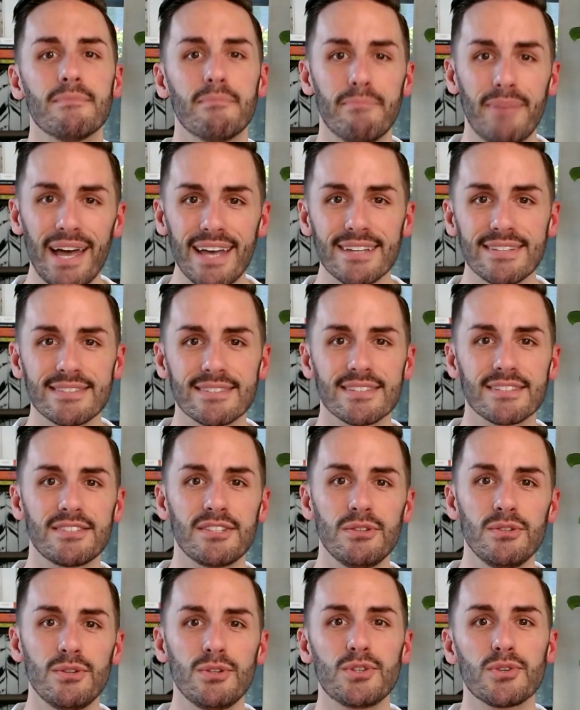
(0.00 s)
best
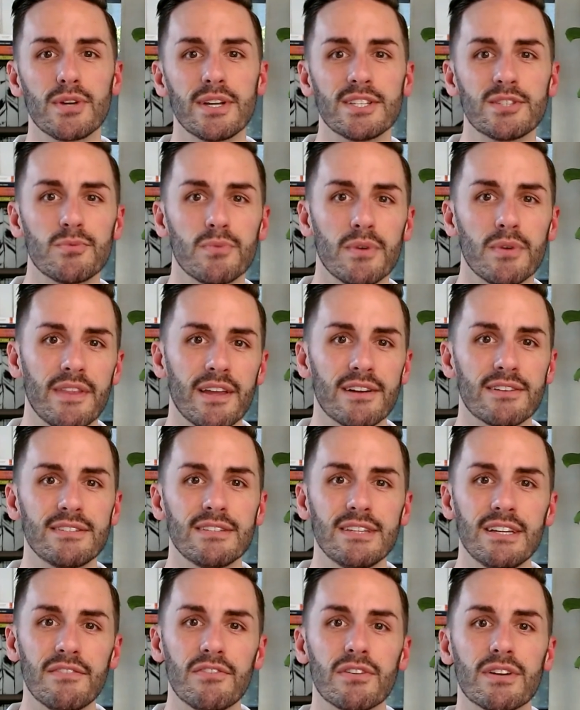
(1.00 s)
to nutrients when they're
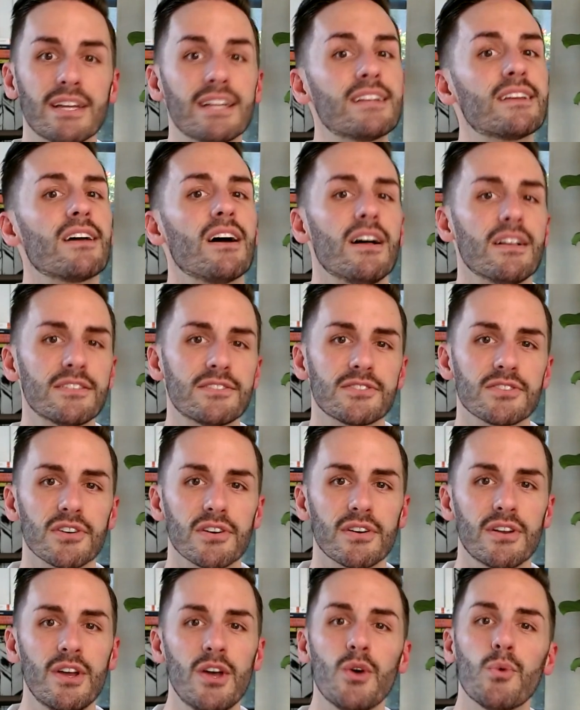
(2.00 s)
delivered in
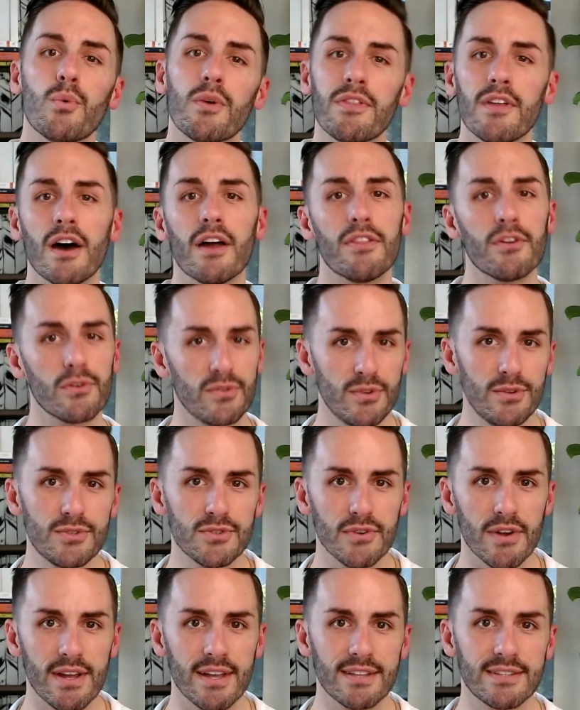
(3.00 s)
concert with other
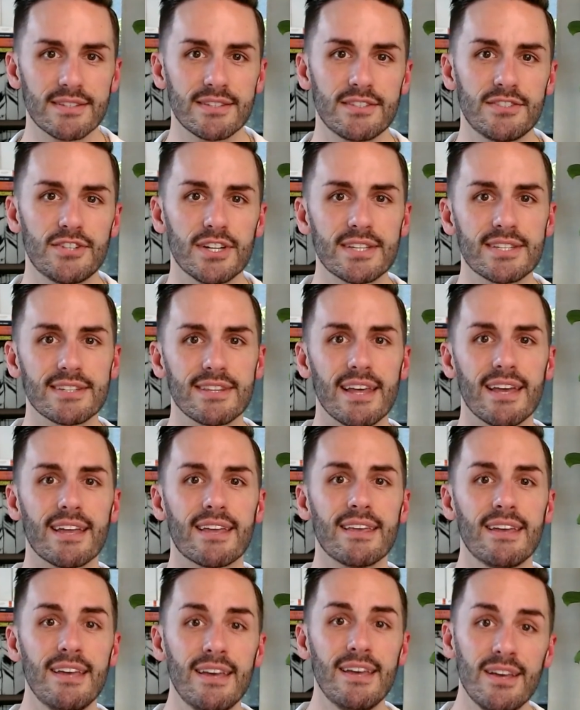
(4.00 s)
nutrients, just
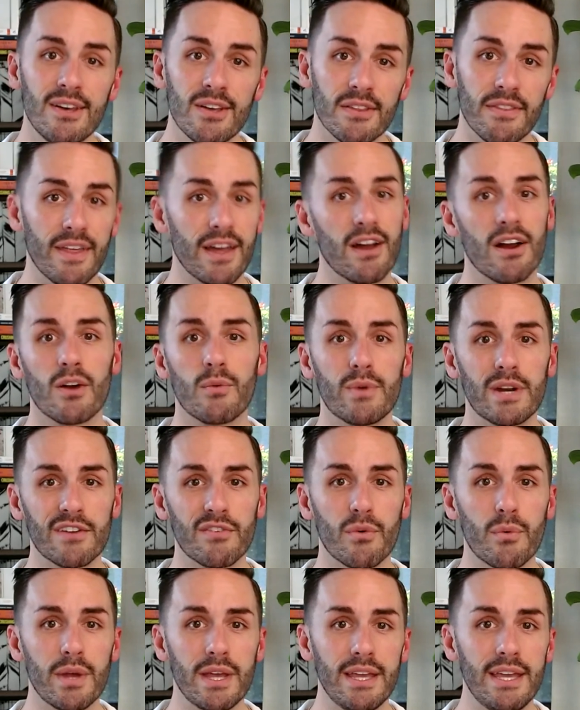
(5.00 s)
like they are
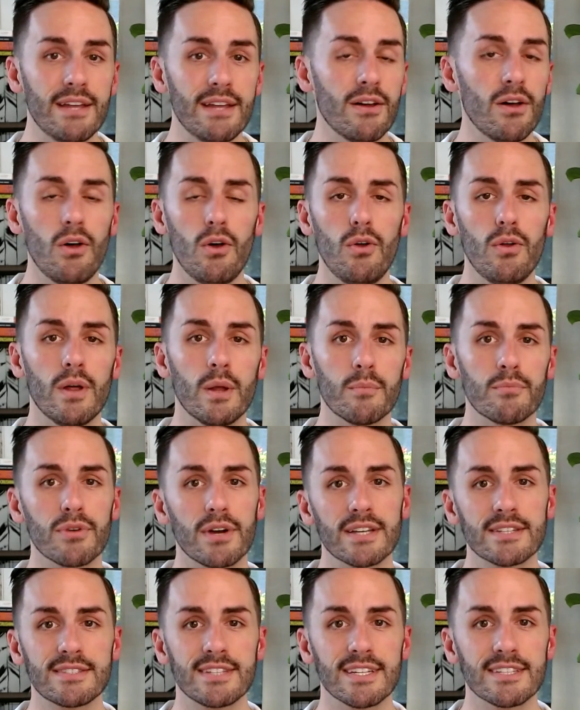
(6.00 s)
whenever we eat whole
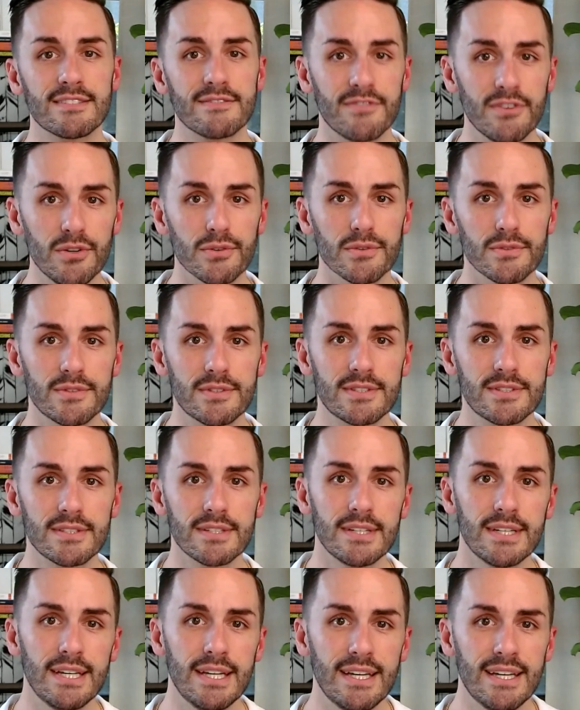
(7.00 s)
unprocessed foods.
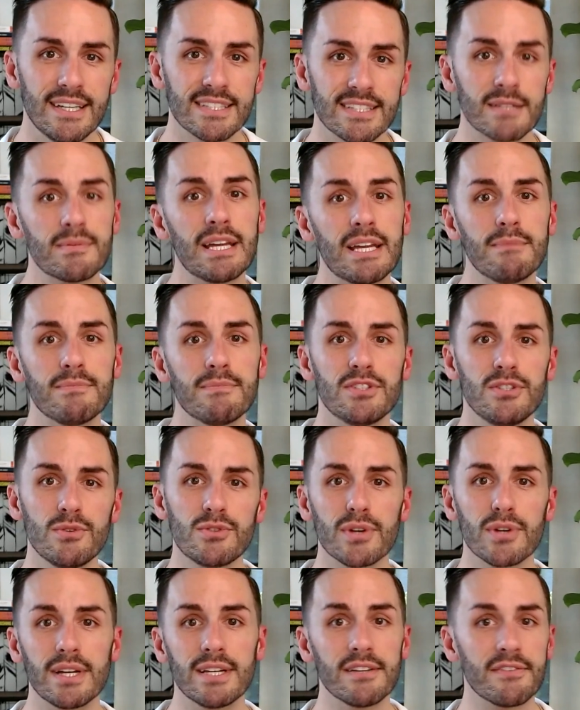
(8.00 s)
Sometimes
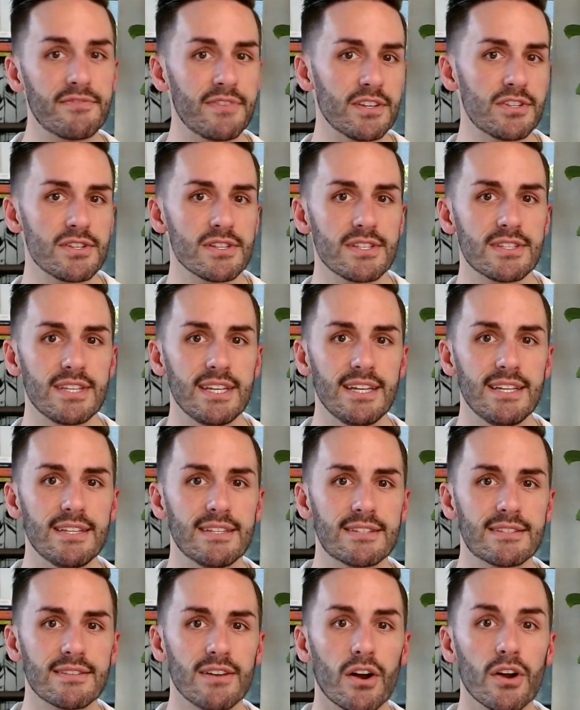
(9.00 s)
nutrient
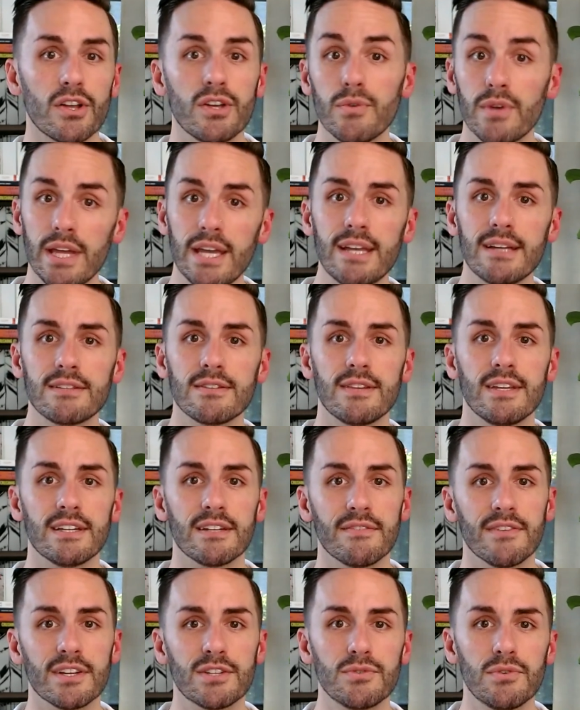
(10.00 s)
deficiencies are unique to the
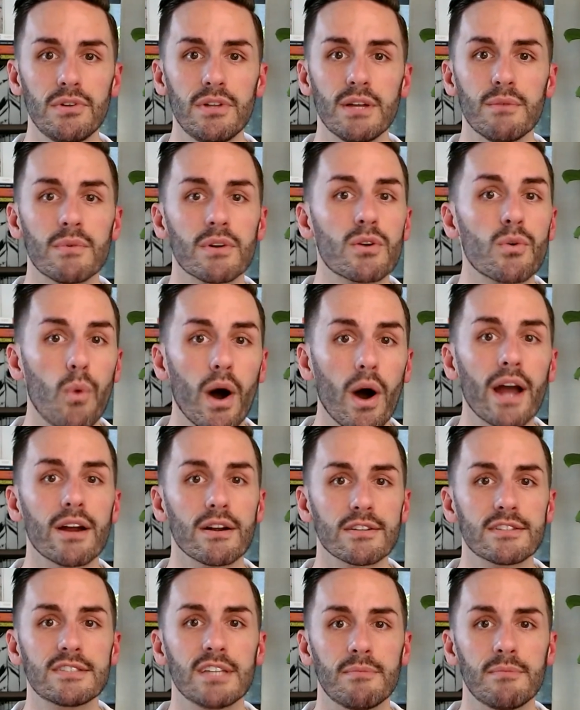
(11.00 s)
individual and
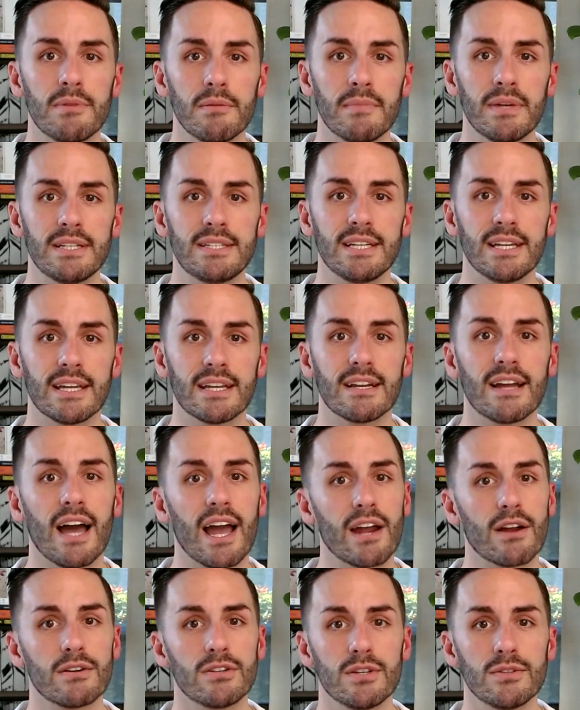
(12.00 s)
require supplementing in
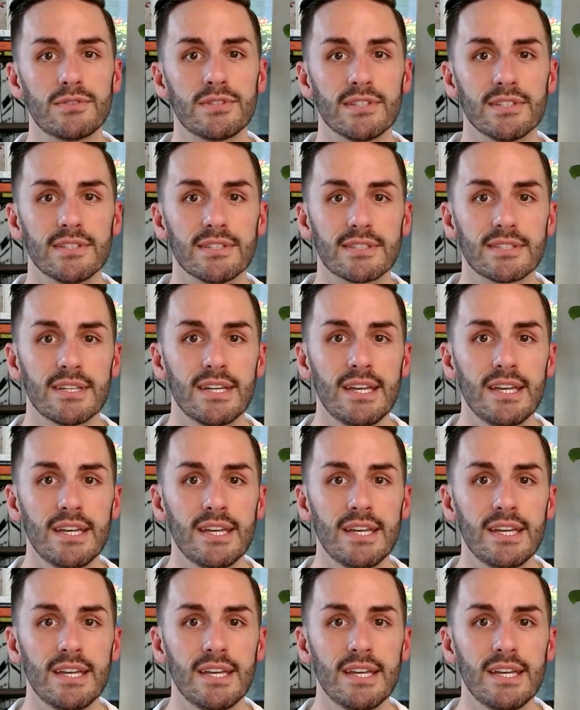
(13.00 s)
higher doses,